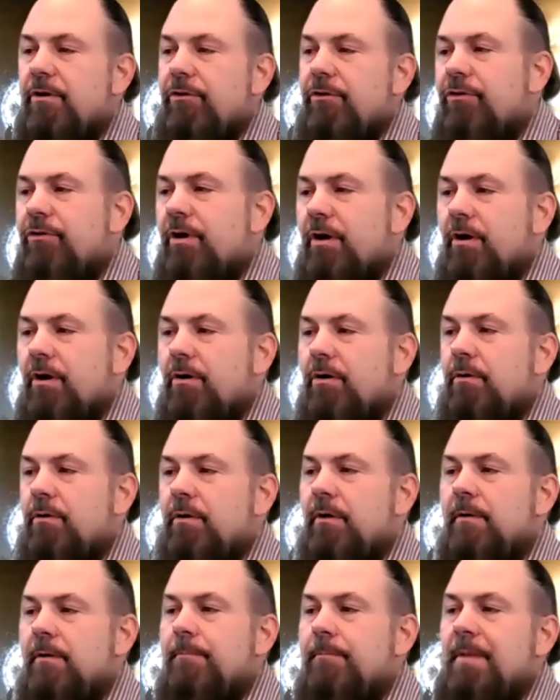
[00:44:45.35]
So
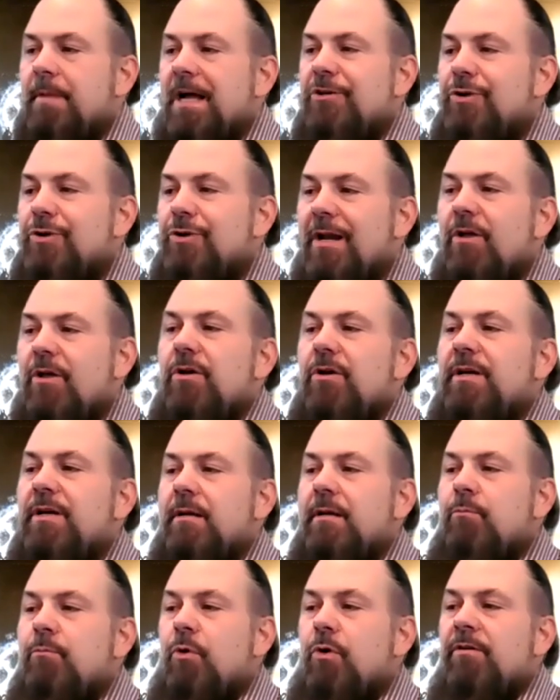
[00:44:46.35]
I try to look
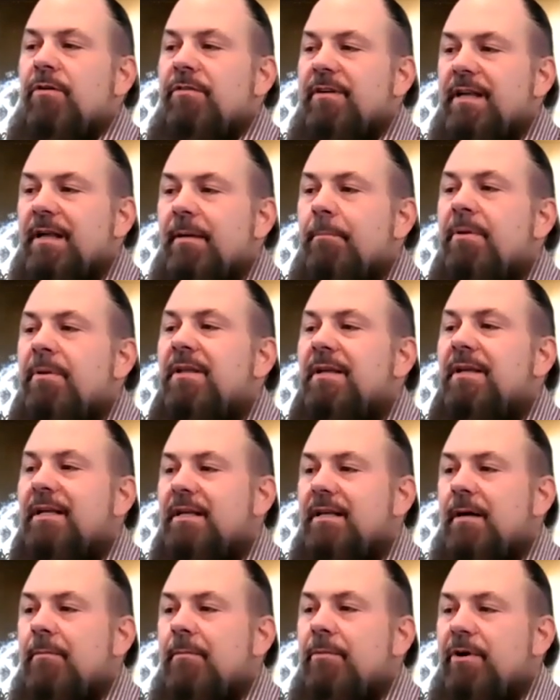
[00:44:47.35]
at a more of a
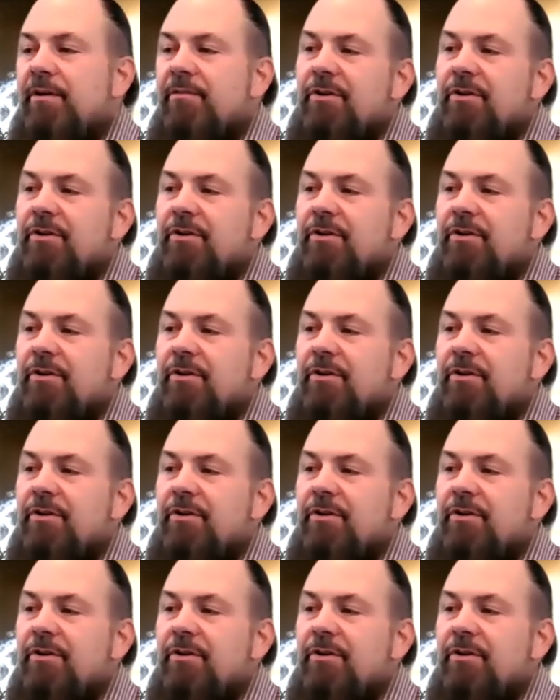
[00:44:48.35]
complete number,